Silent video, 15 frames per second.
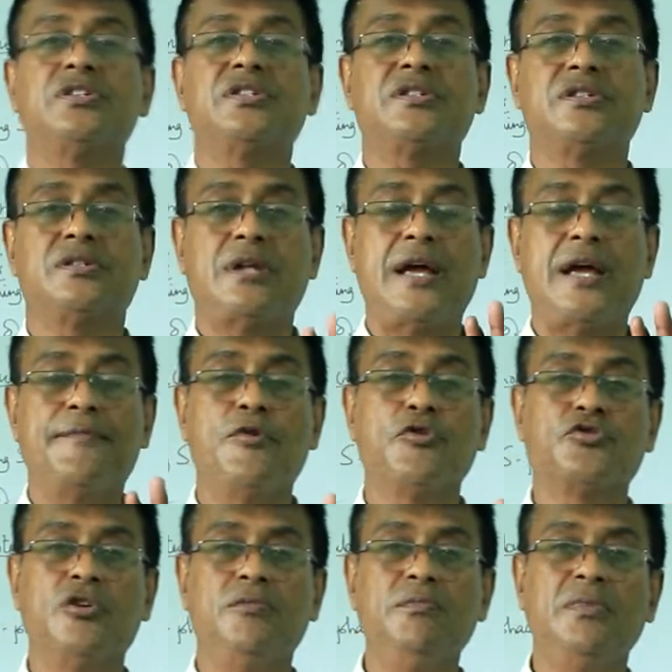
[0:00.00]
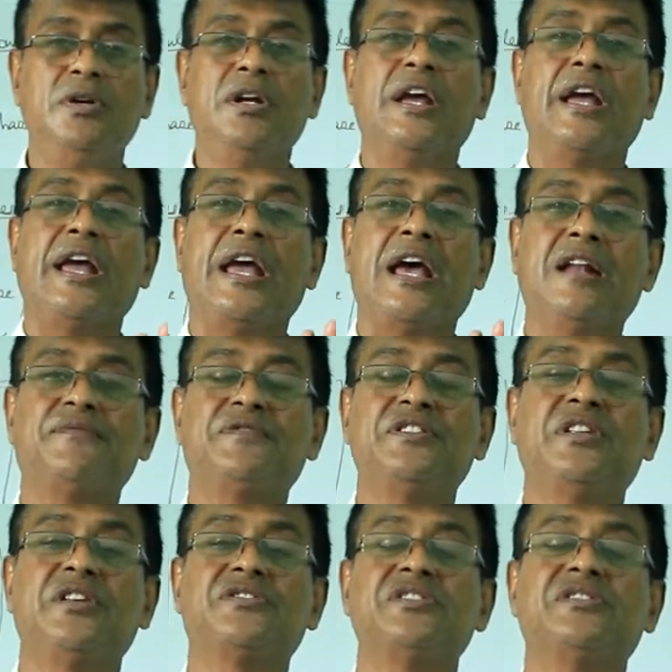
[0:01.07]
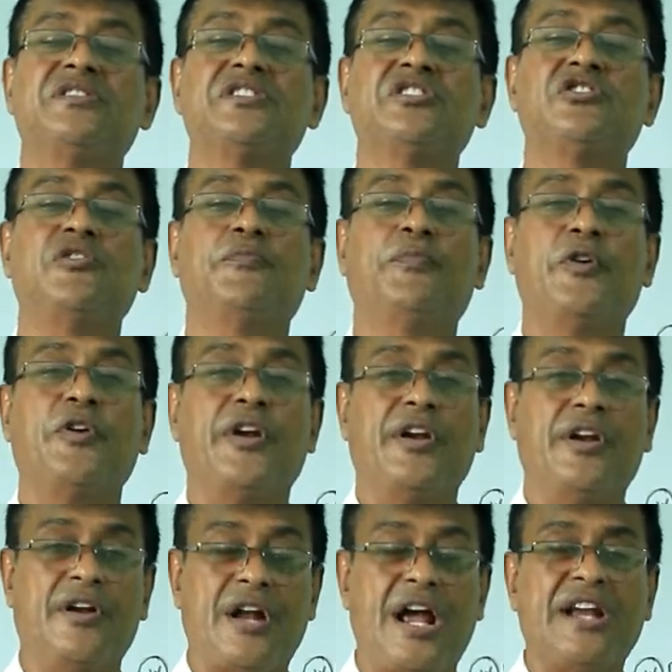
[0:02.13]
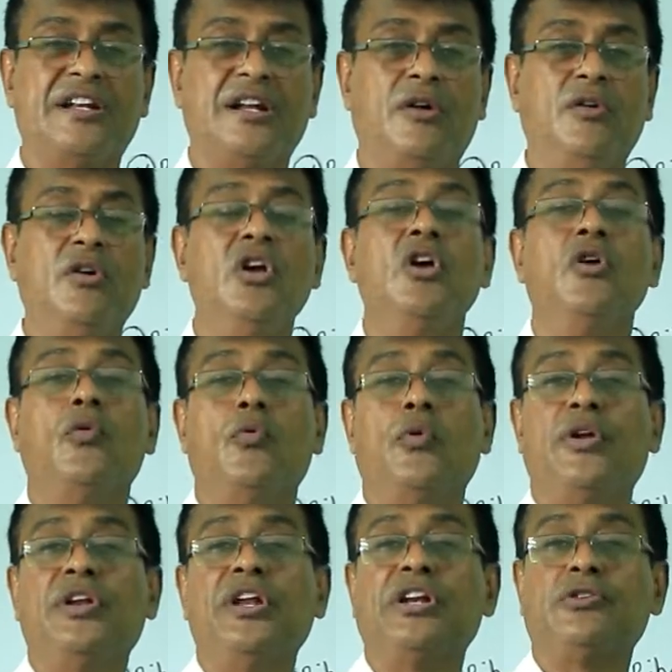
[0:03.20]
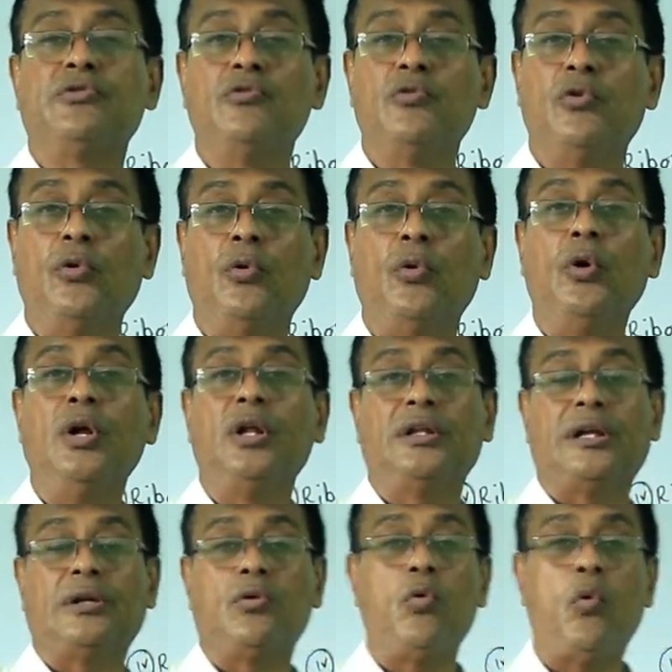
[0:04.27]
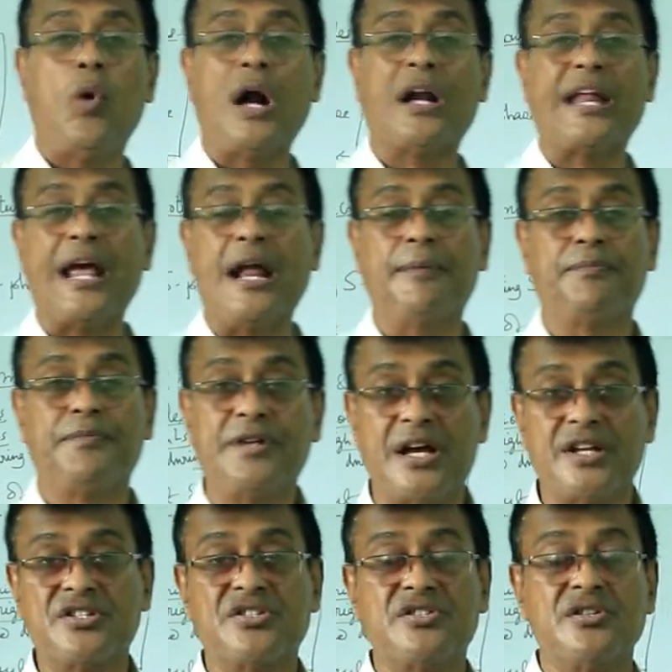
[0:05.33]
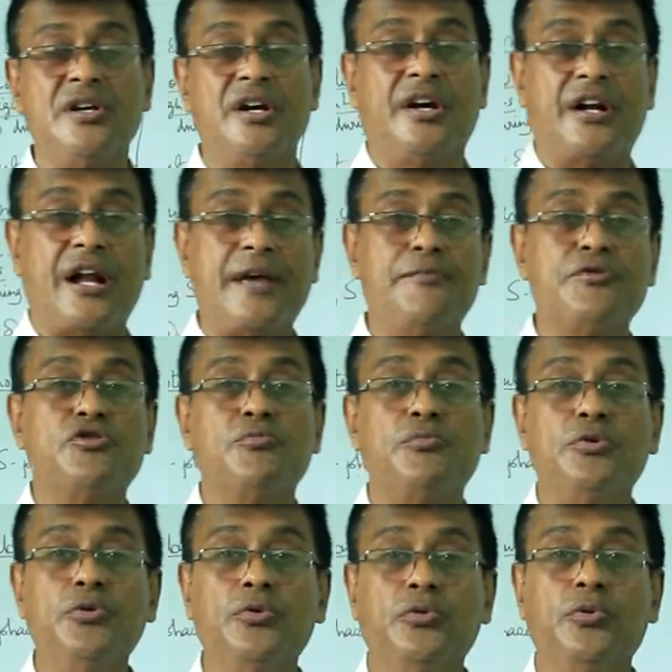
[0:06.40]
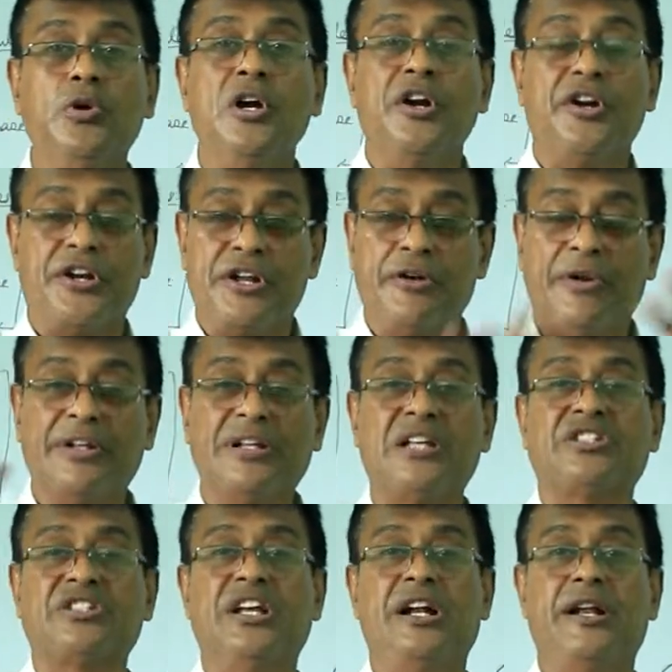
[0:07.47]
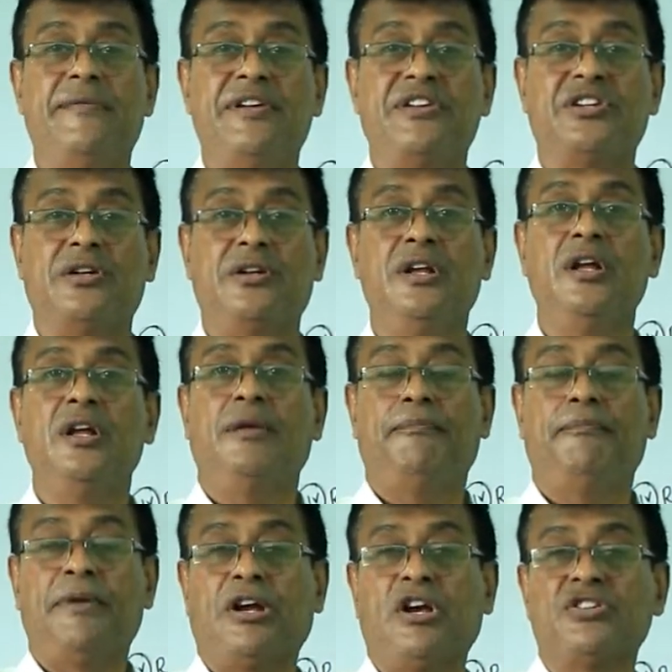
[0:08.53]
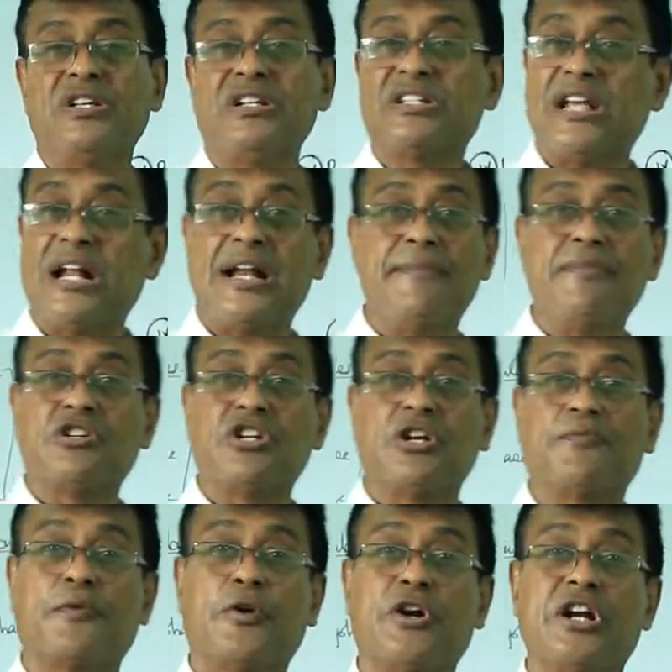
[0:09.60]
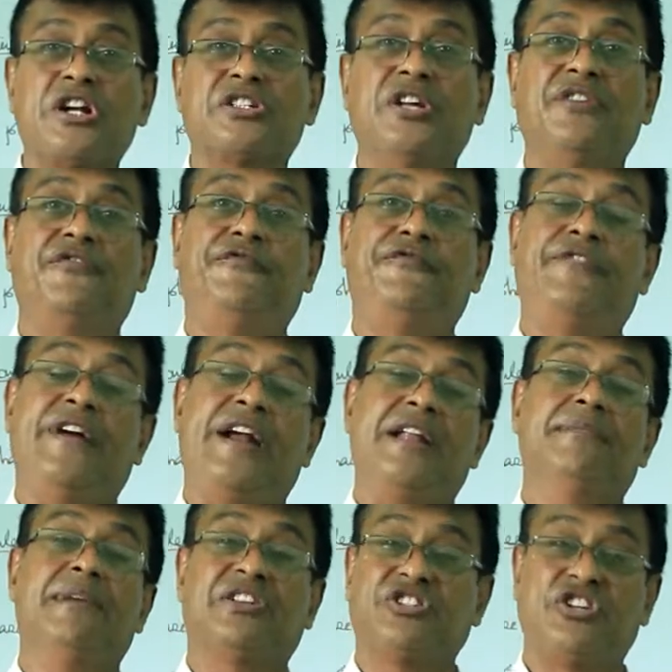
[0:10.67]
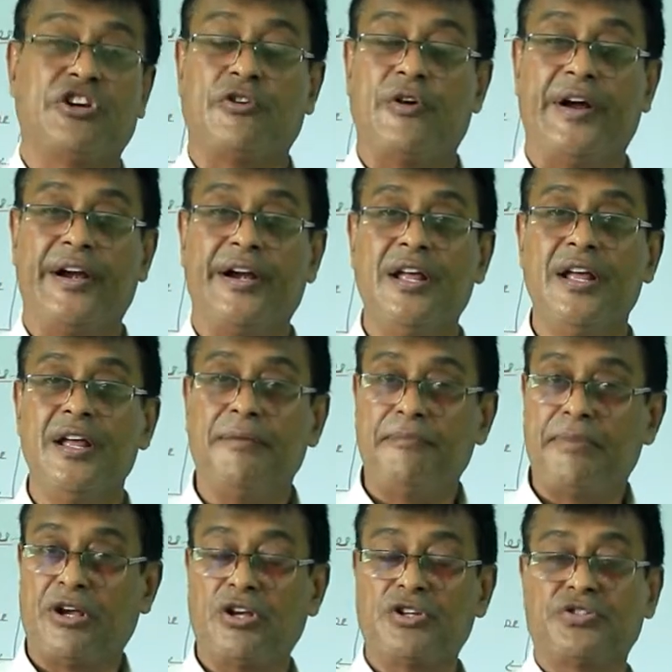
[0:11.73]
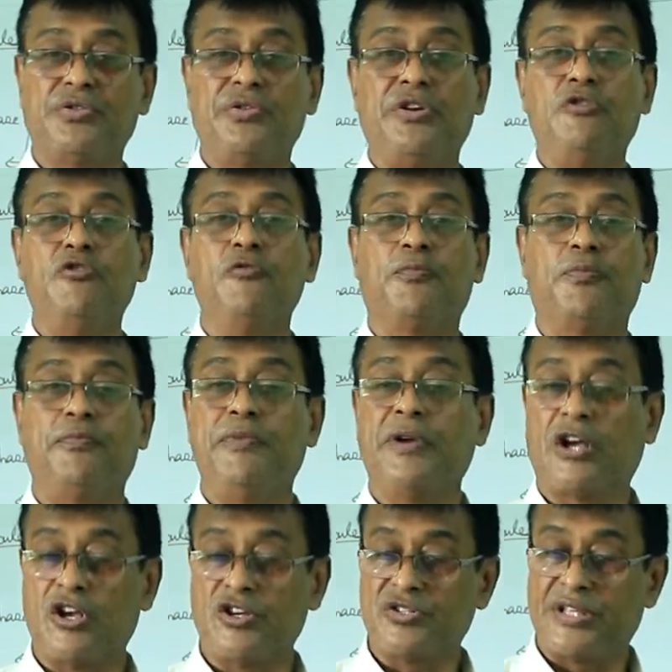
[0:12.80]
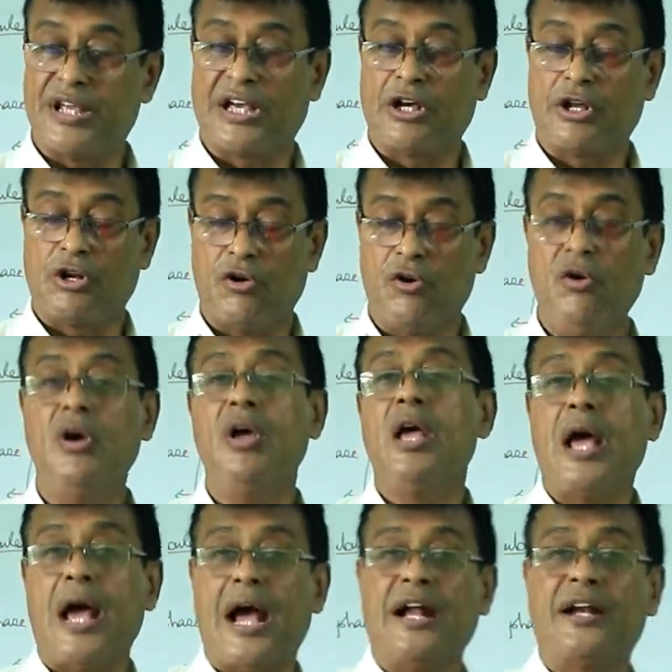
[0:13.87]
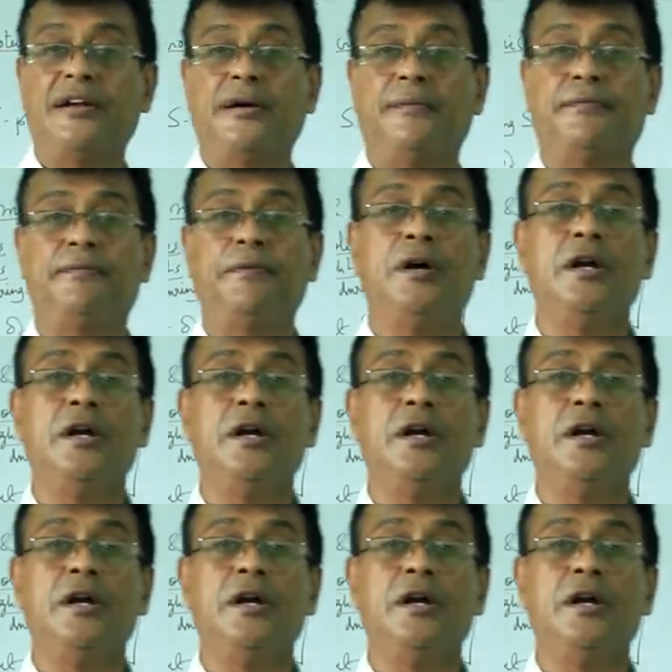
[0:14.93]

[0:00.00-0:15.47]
ribosome helps in the synthesis of protein. Right now, we need to know that what help does ribosome do during the cell division. Because in cell division, proteins are very much required, because they grow and